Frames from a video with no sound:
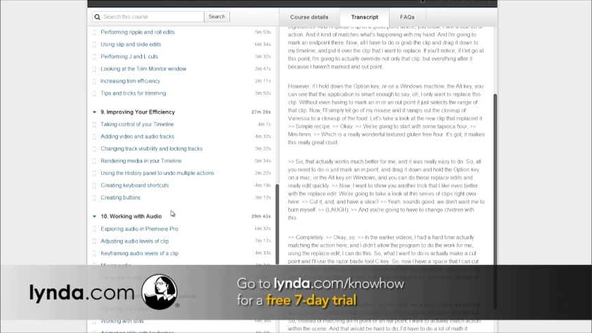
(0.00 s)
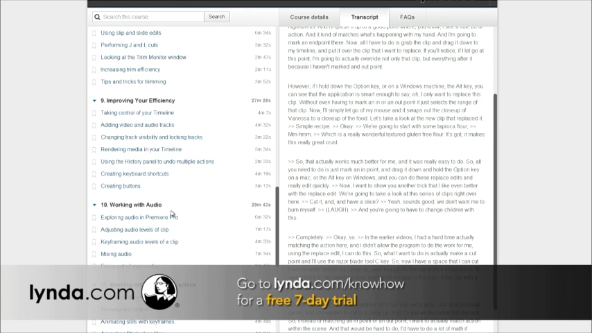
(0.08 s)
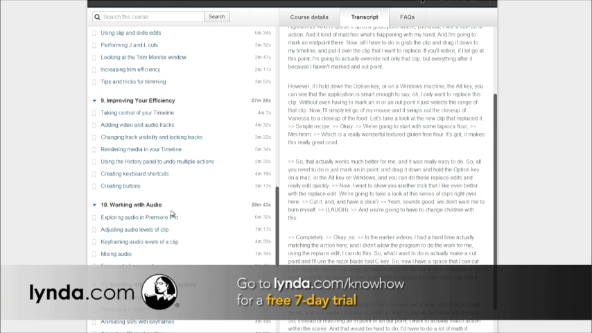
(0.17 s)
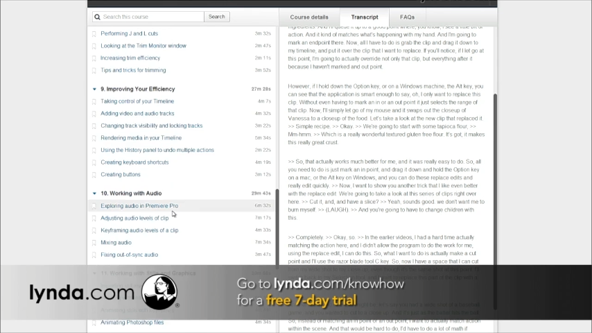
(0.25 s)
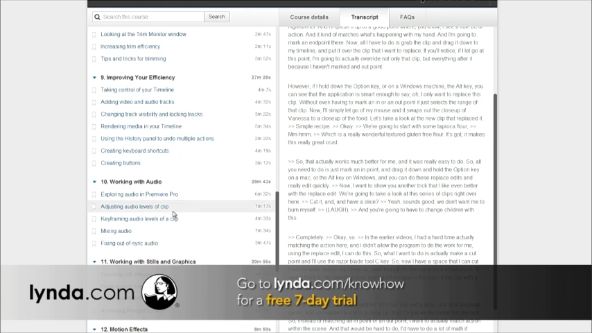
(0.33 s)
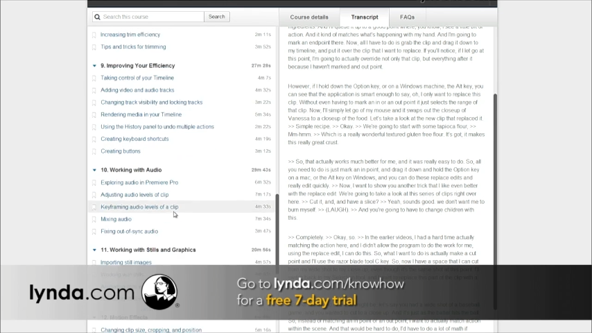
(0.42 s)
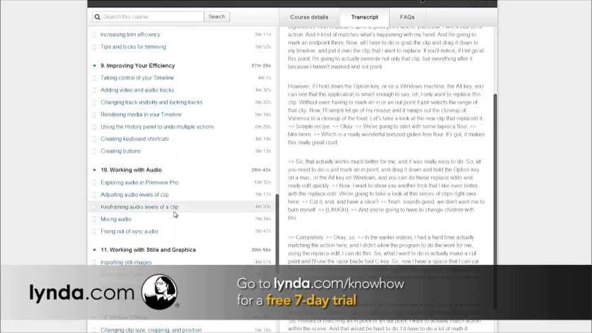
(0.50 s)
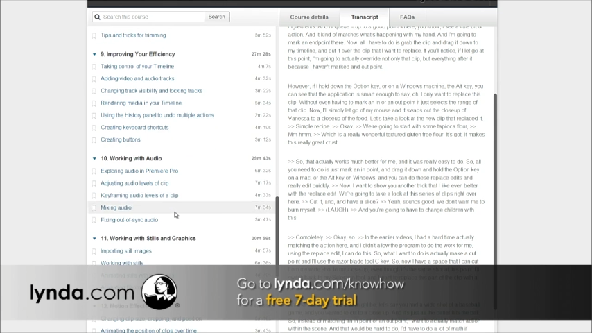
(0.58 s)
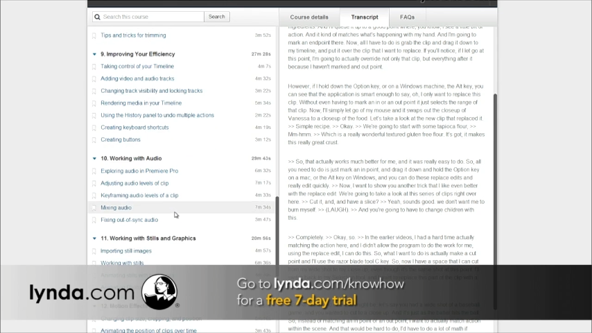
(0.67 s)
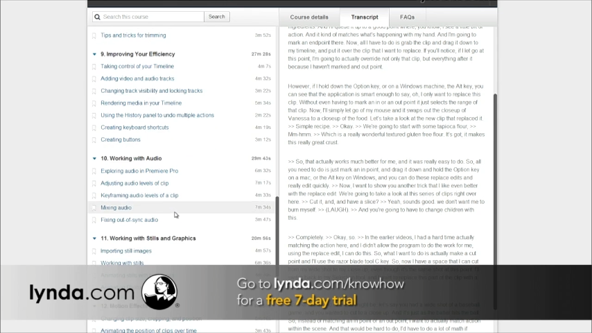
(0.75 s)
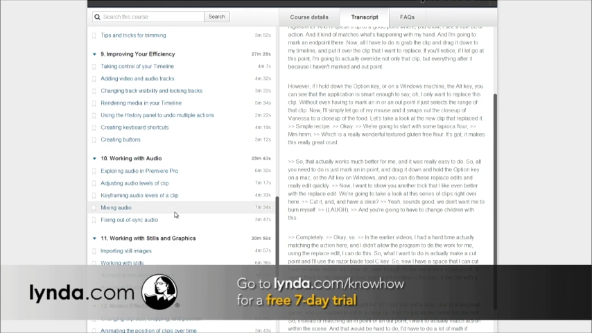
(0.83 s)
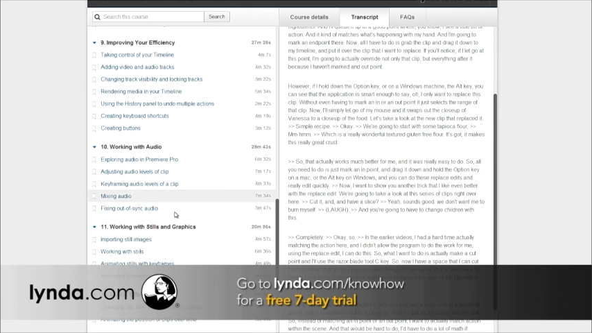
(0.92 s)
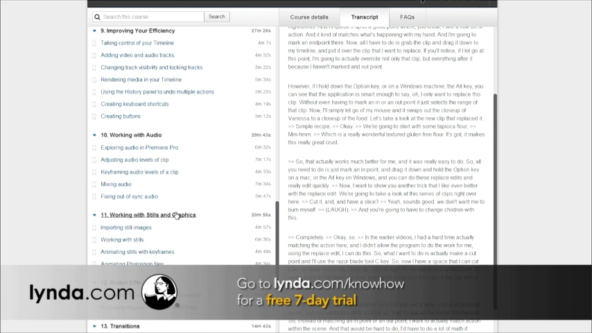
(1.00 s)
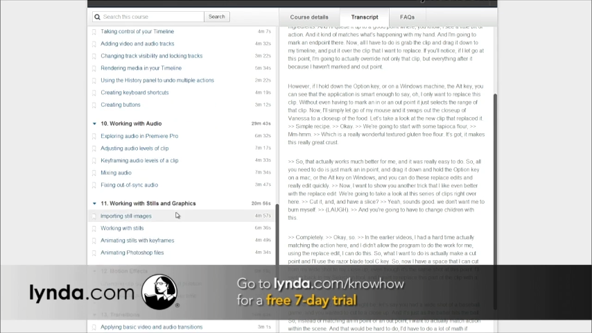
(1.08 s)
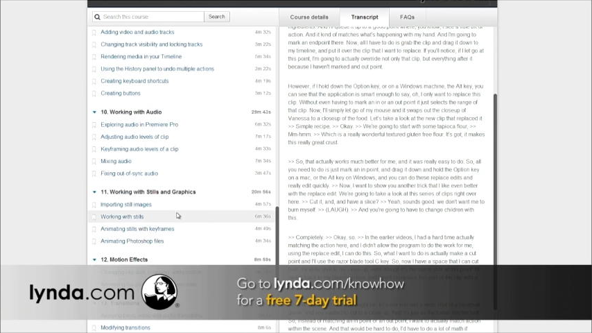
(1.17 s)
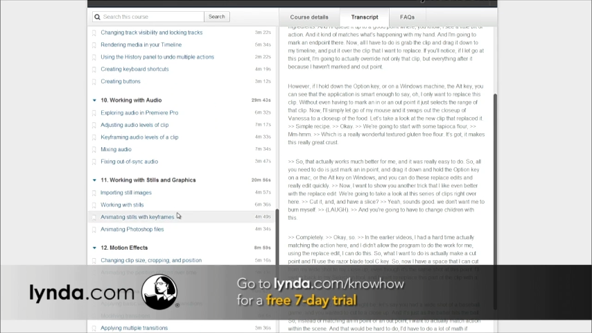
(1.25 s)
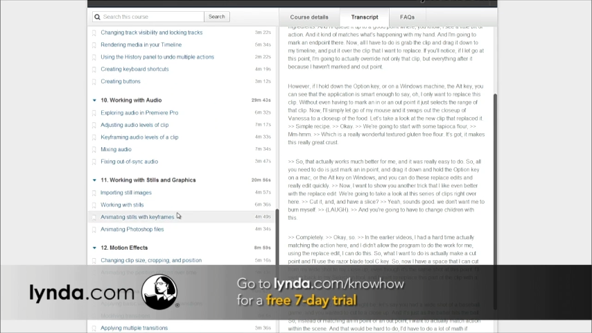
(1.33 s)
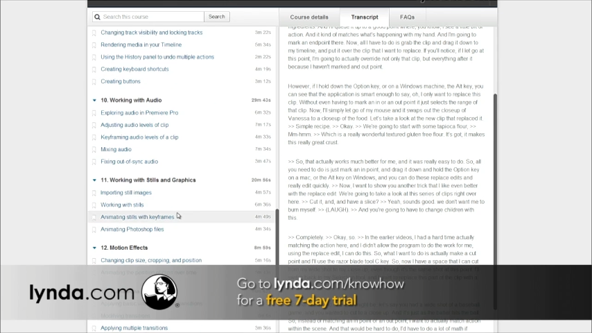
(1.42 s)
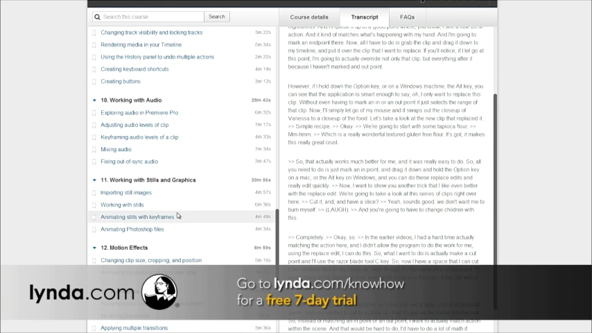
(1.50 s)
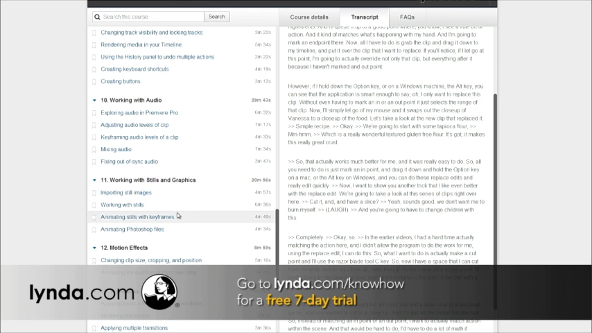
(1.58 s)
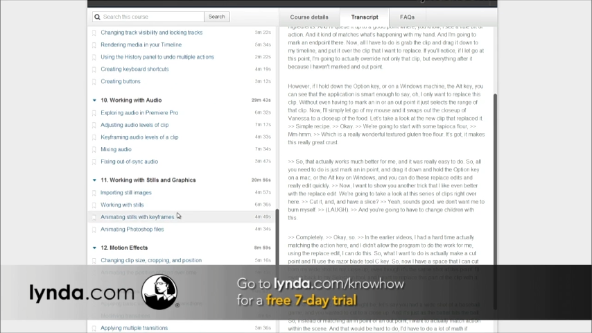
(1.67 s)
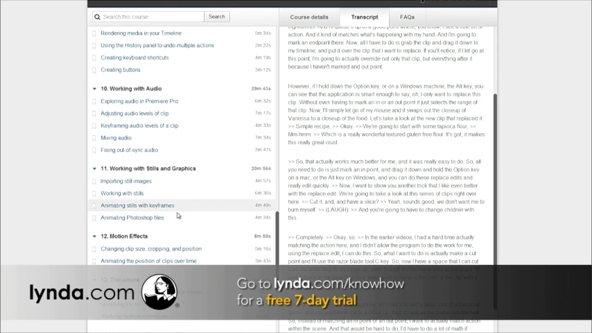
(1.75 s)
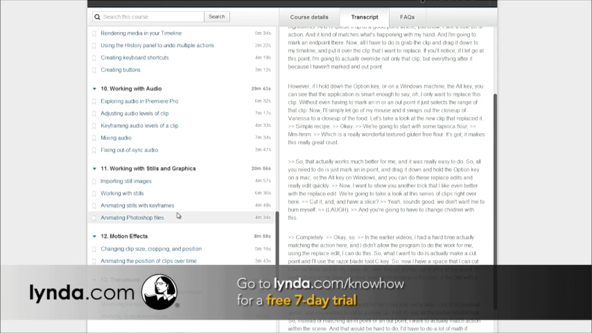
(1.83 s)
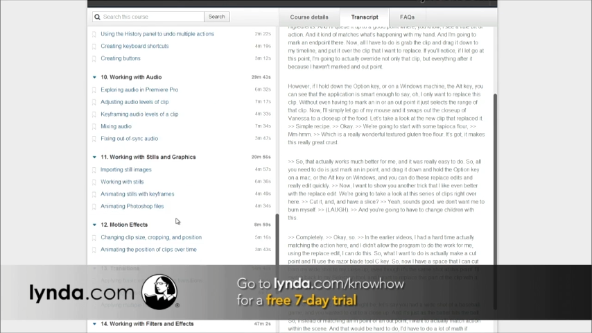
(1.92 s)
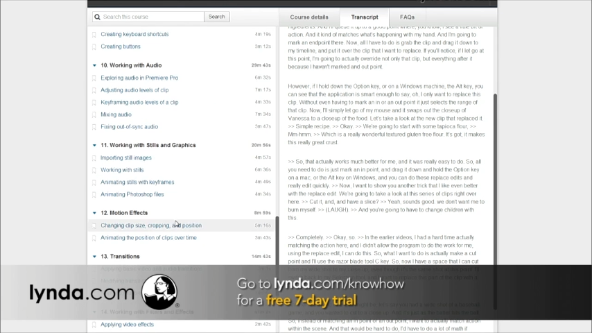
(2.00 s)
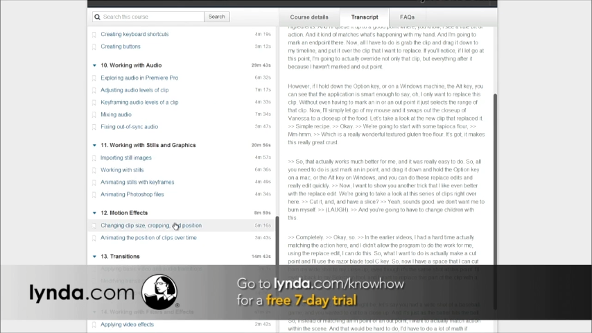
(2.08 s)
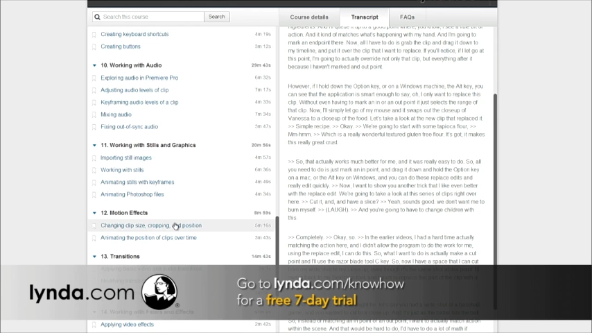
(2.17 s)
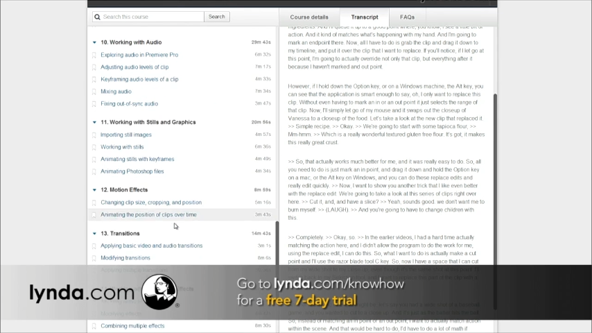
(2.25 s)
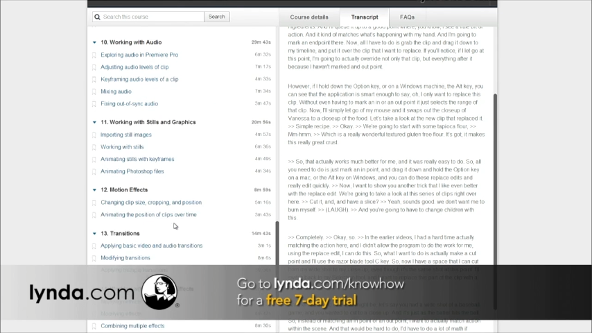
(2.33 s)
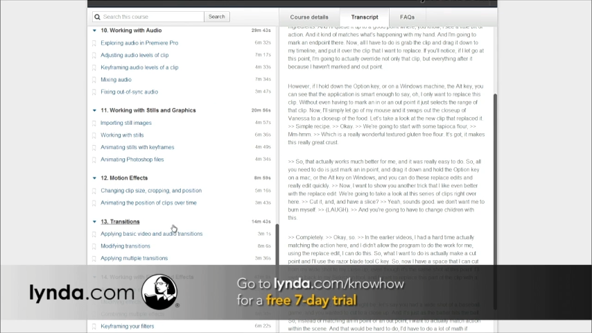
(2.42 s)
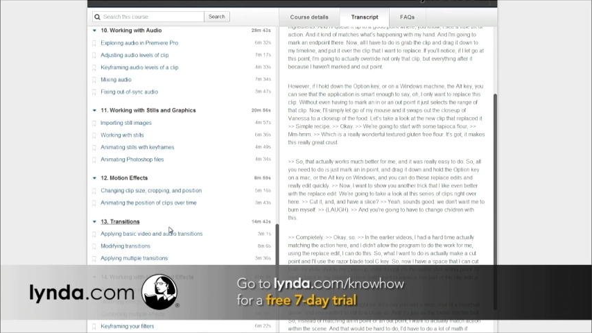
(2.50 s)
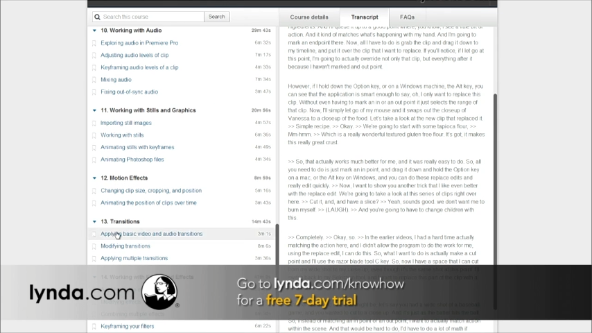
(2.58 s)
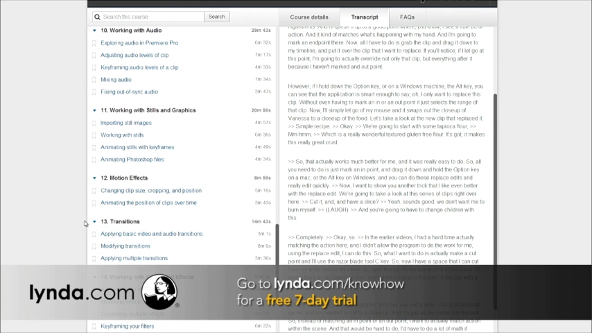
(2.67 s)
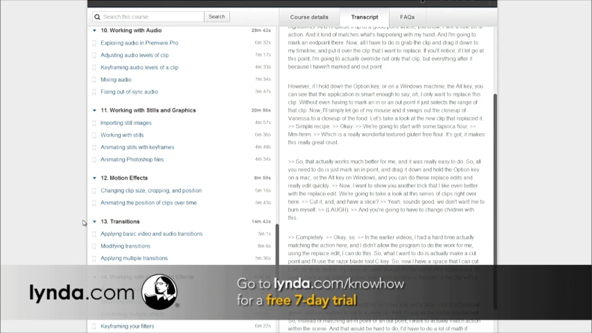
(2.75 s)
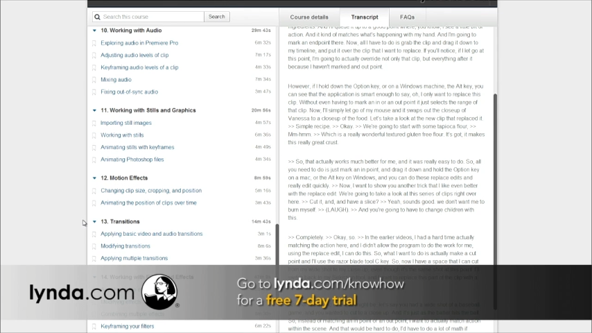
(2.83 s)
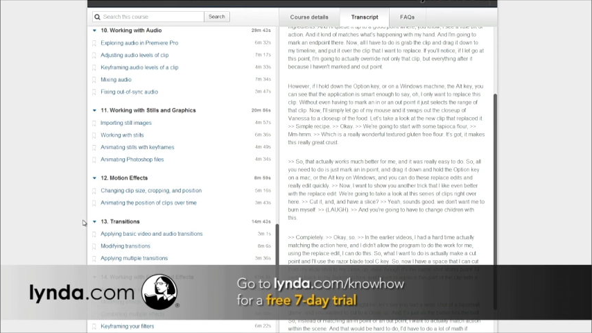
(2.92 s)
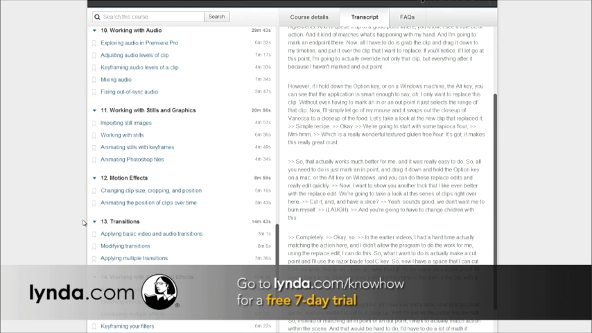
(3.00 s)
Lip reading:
[unreadable: no face in view]